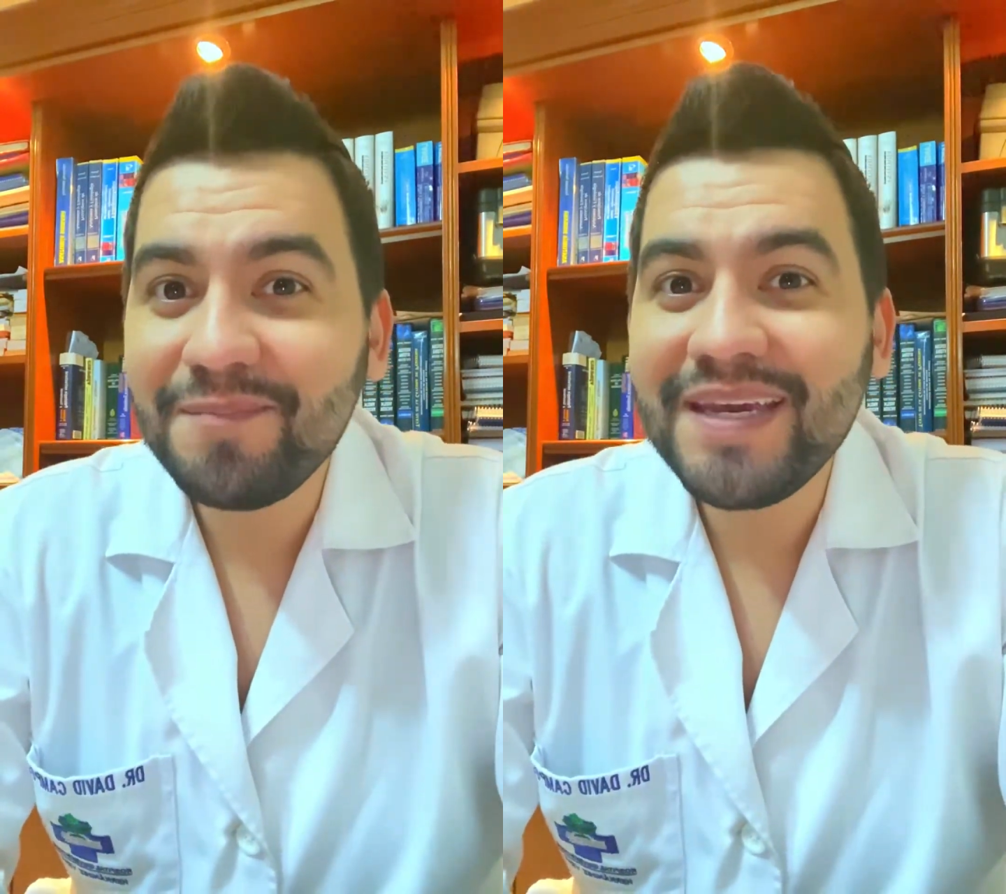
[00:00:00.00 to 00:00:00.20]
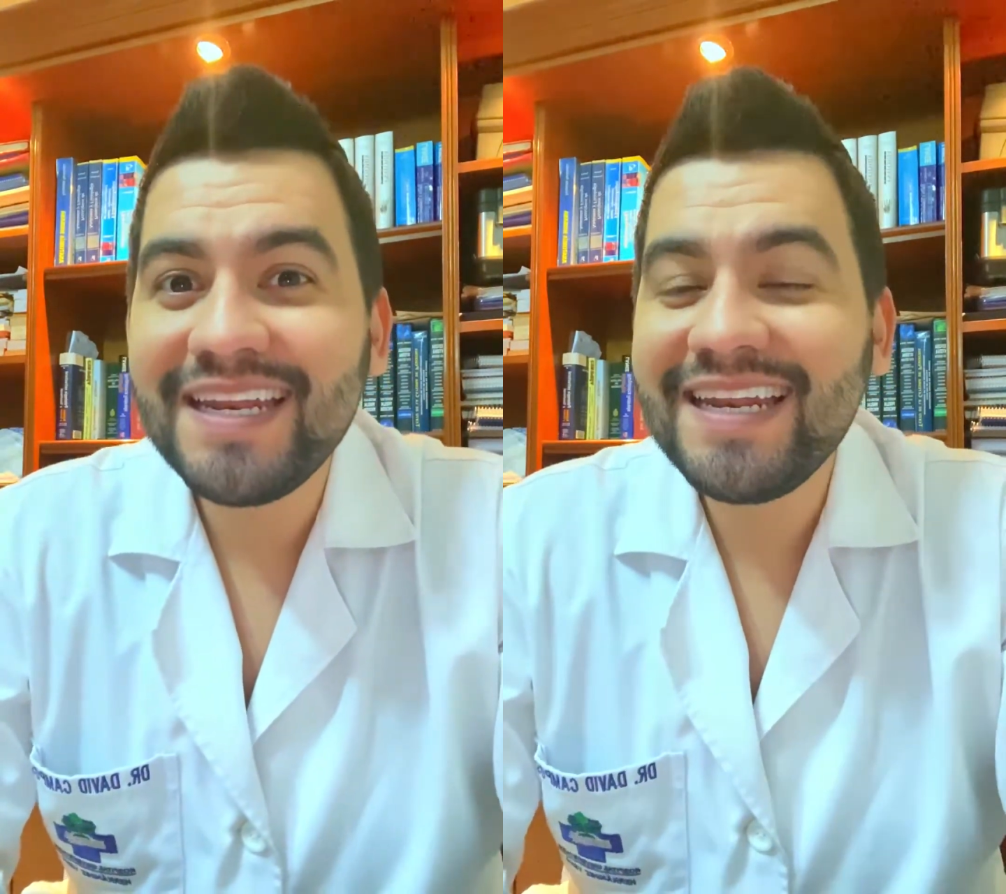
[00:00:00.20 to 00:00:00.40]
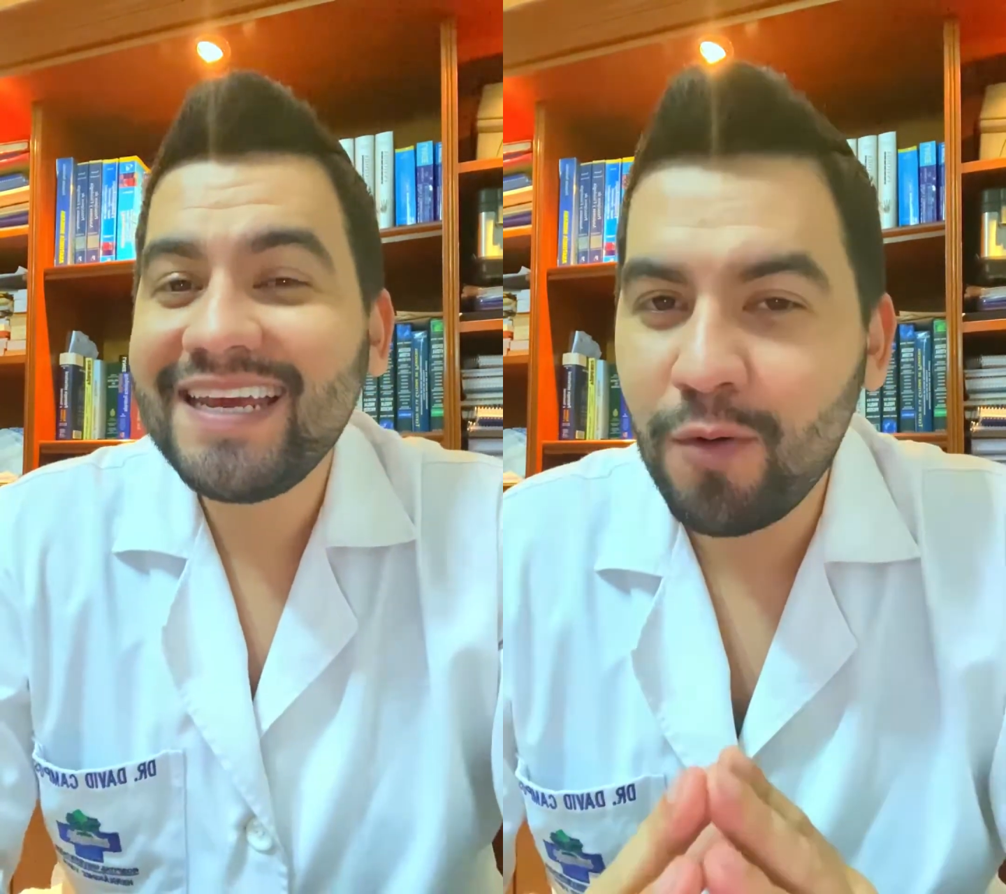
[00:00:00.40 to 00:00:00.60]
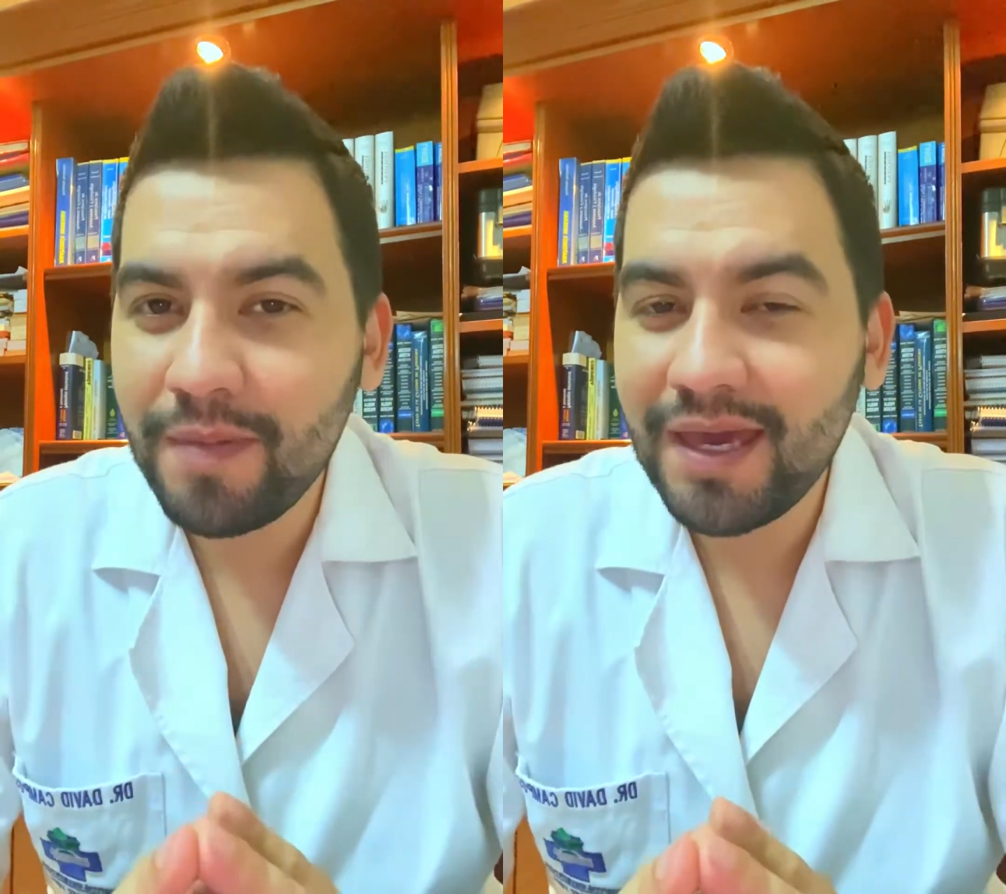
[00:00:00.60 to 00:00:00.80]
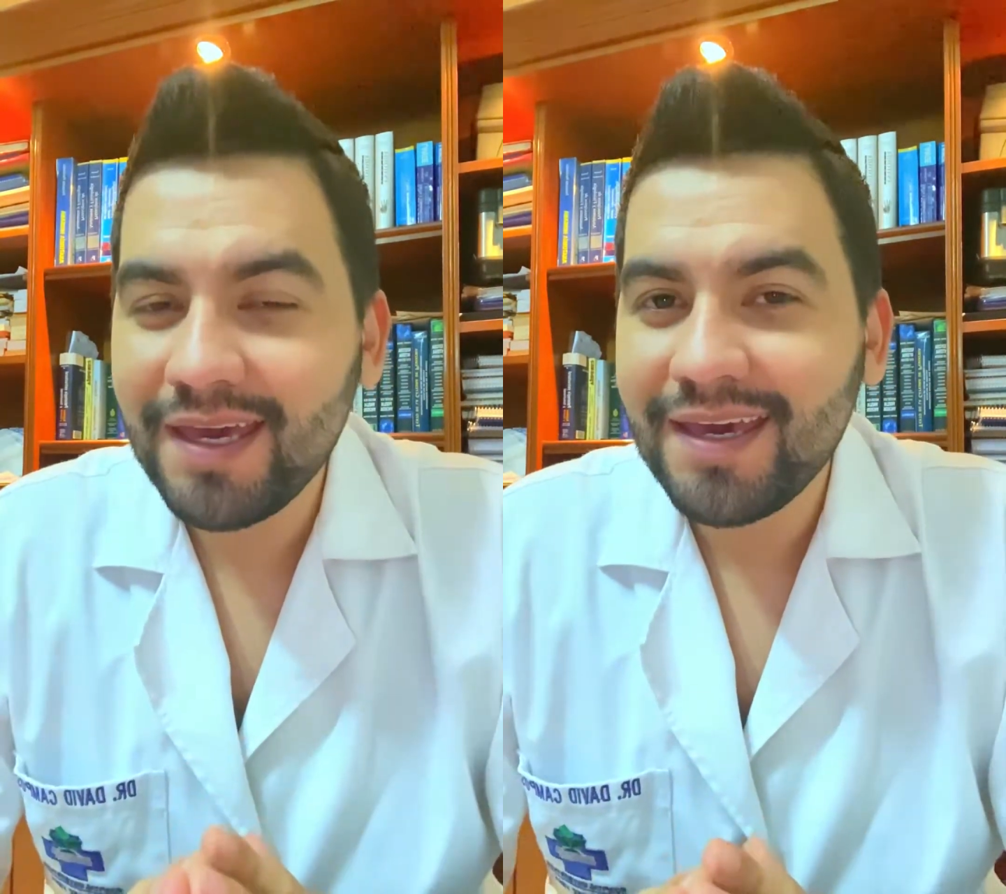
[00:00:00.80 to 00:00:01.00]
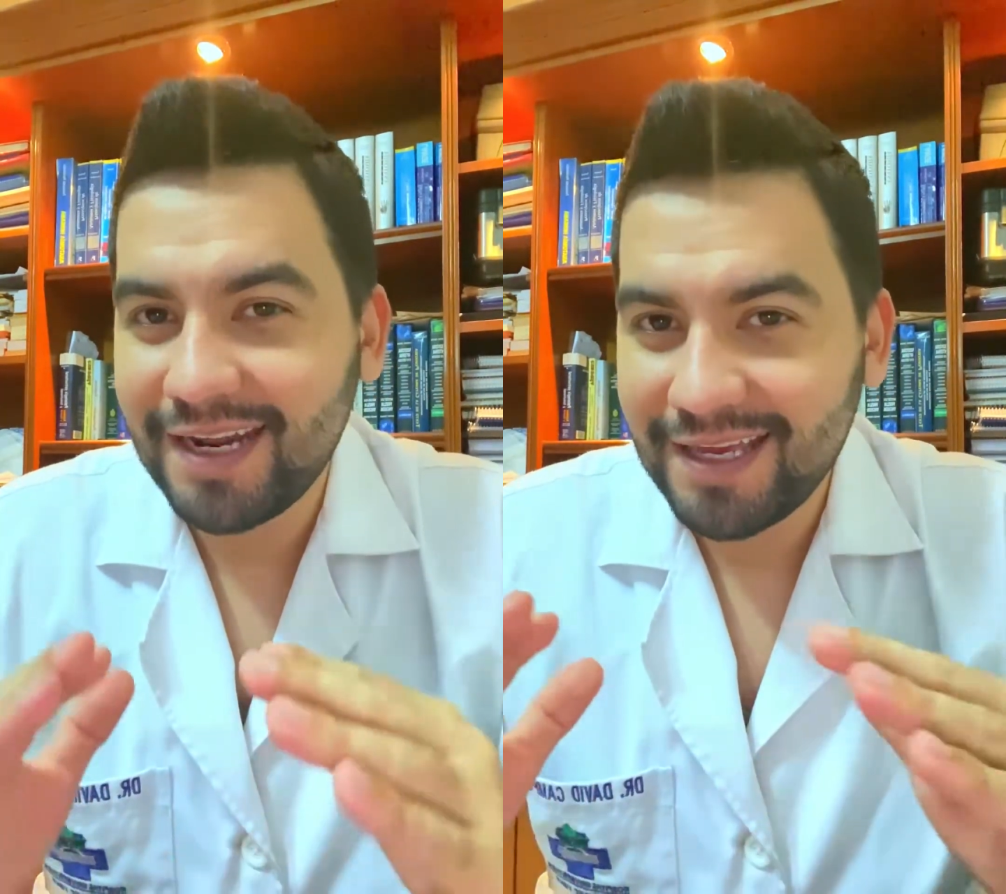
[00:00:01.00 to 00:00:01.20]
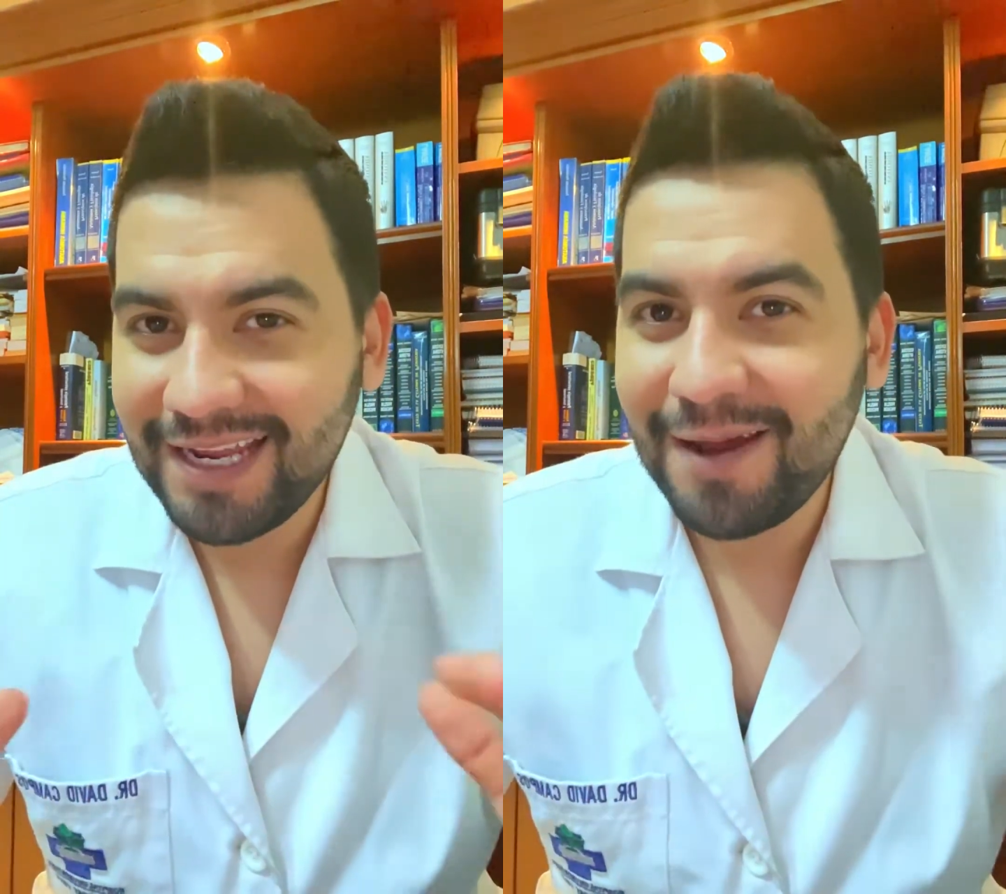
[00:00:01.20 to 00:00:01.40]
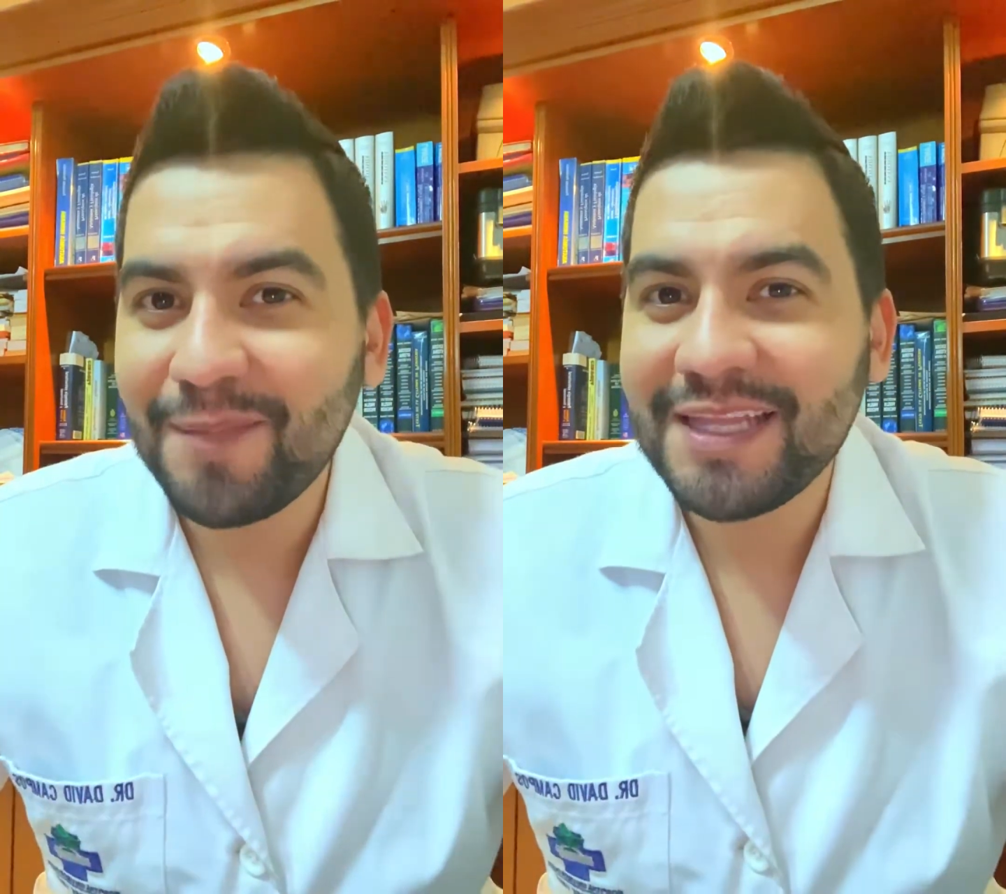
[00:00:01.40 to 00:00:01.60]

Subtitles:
Eat peacefully.